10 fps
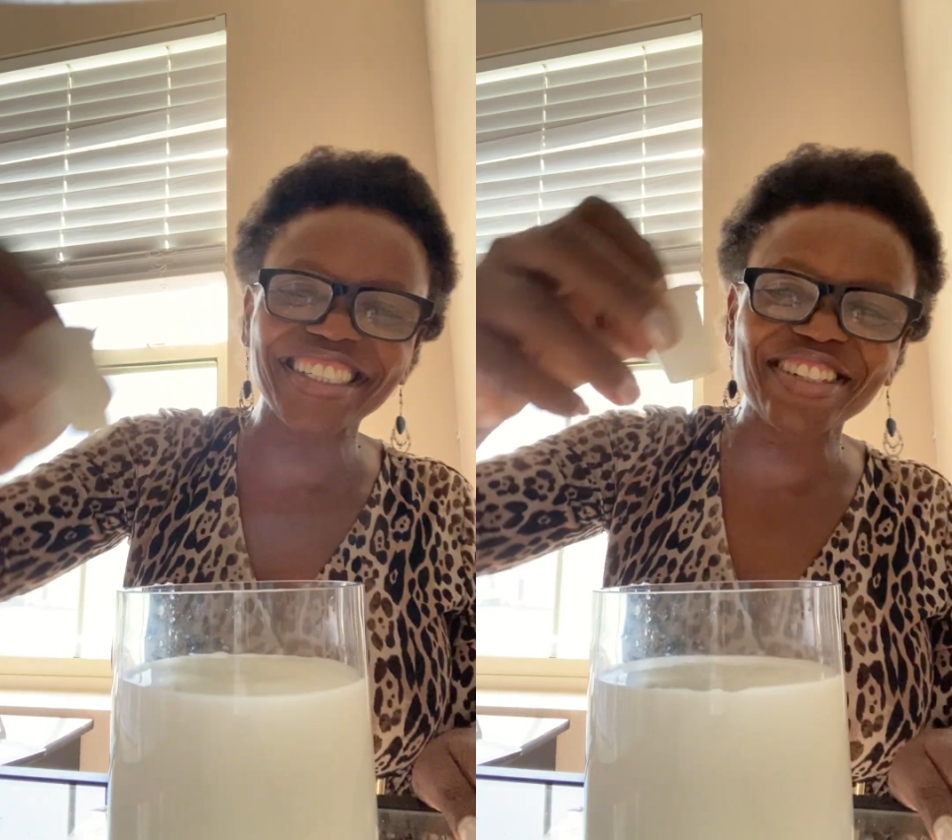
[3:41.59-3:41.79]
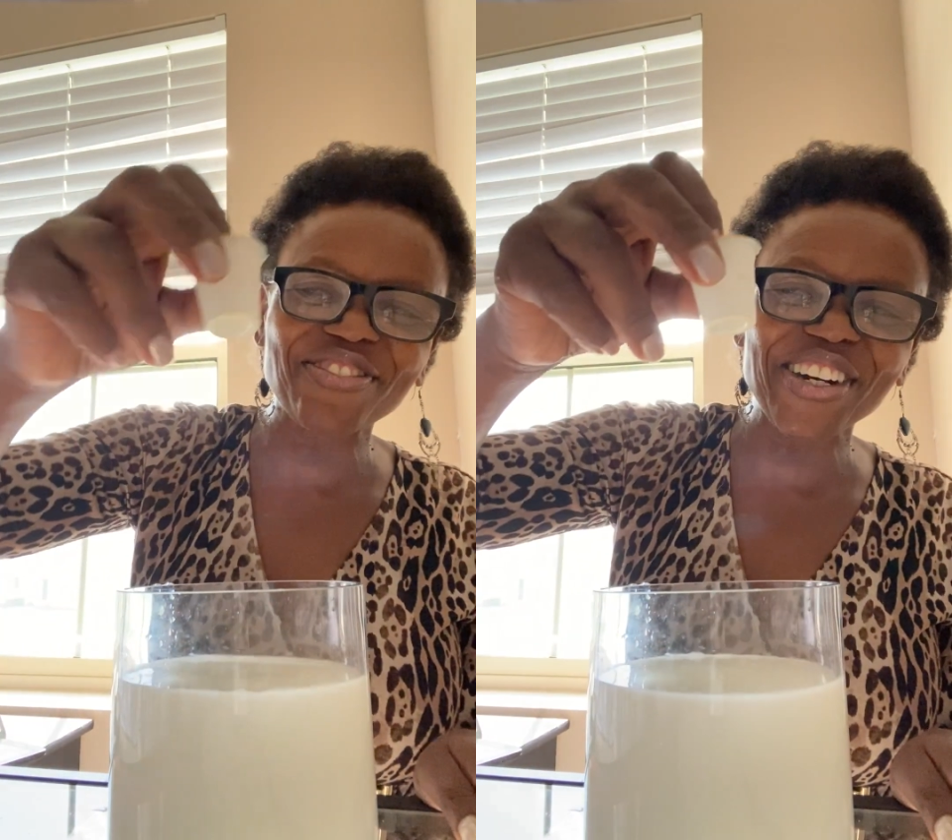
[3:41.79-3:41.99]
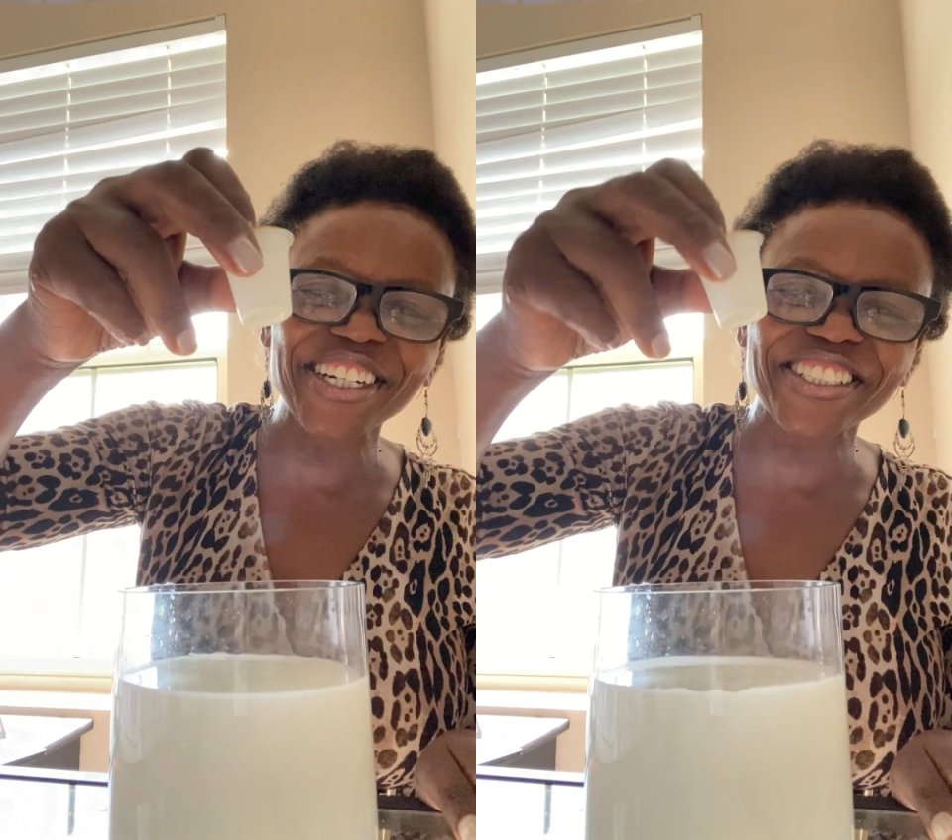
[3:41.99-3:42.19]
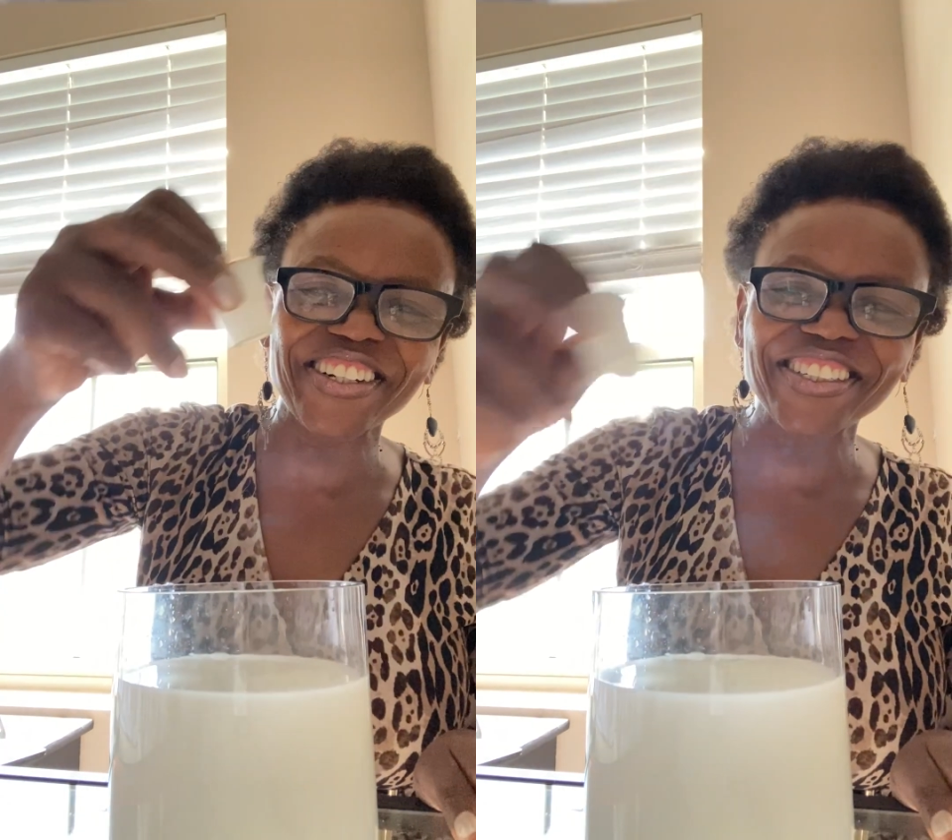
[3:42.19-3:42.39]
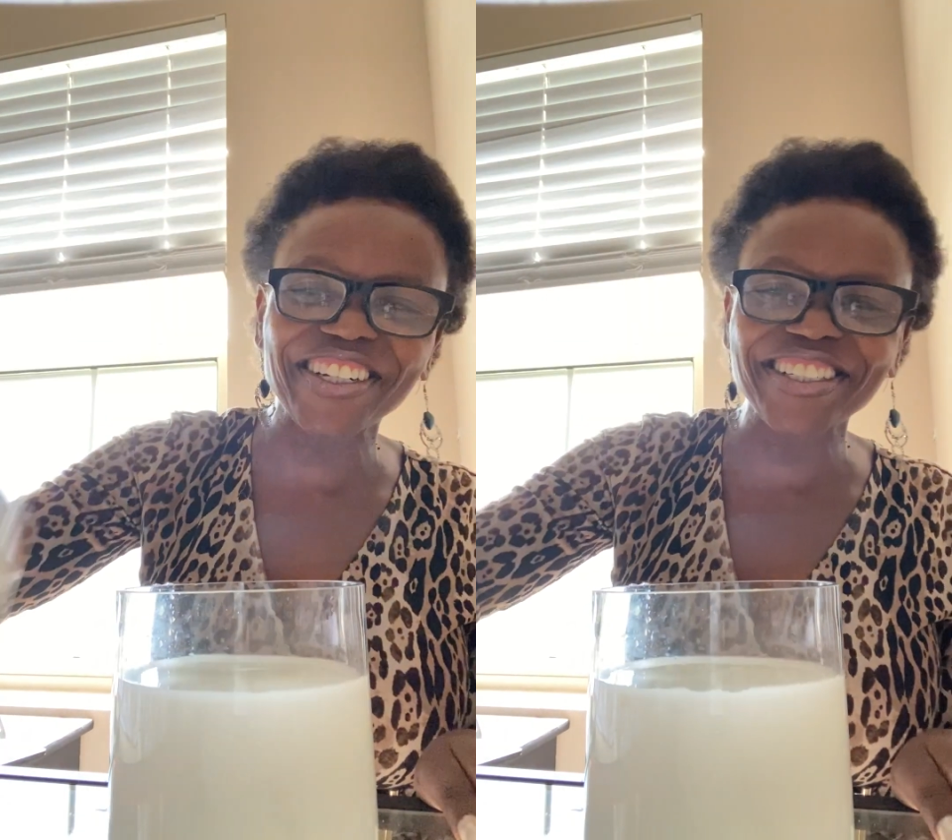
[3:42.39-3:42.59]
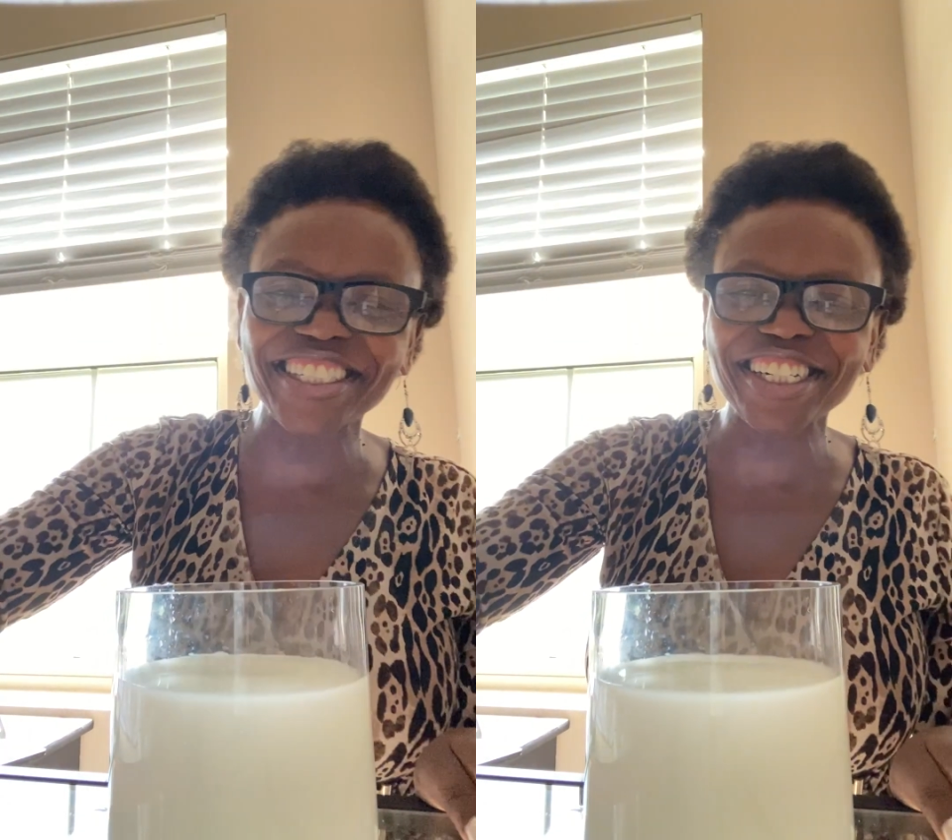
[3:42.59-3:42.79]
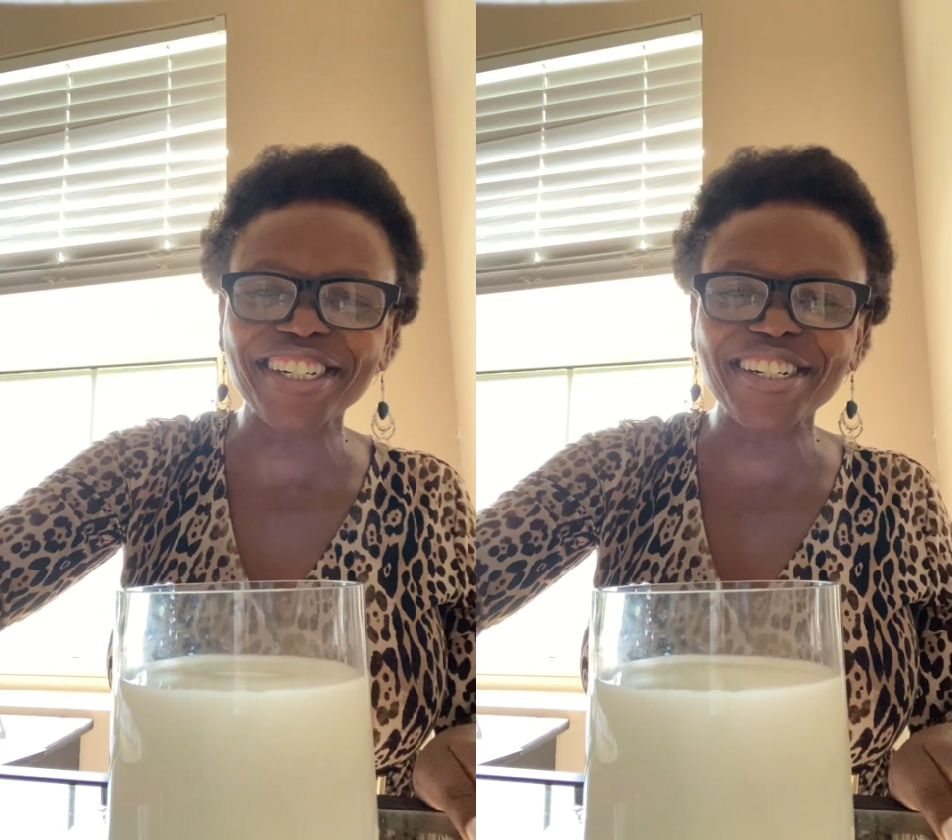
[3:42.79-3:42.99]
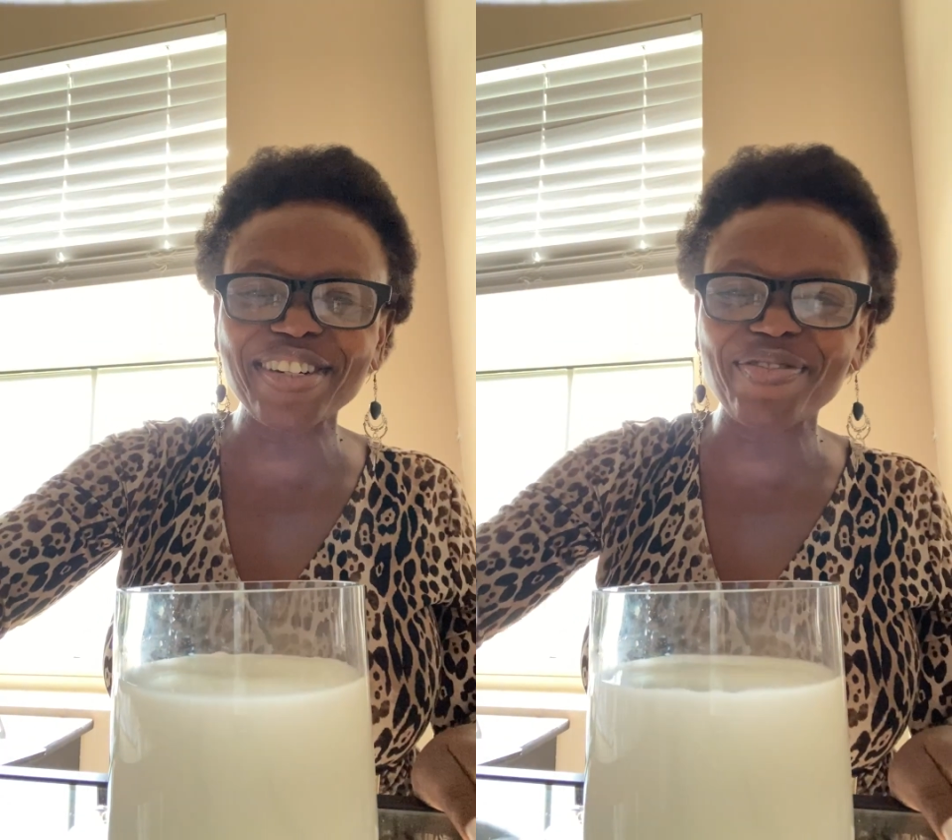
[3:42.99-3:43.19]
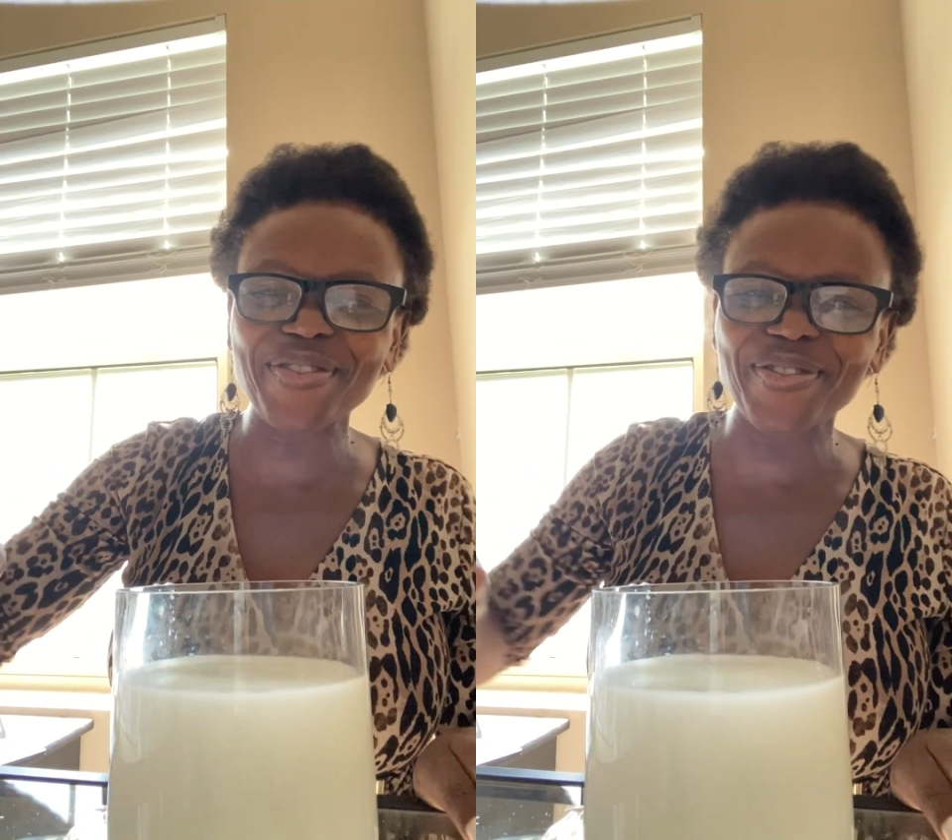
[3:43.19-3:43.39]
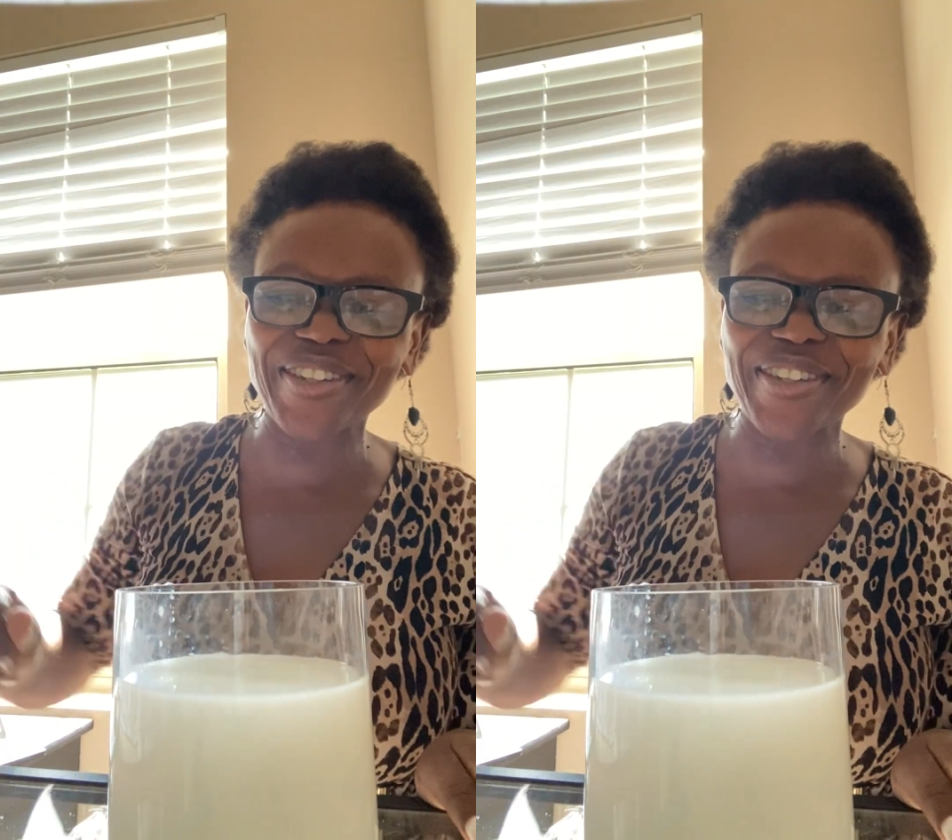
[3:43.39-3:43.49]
the McDonald's cream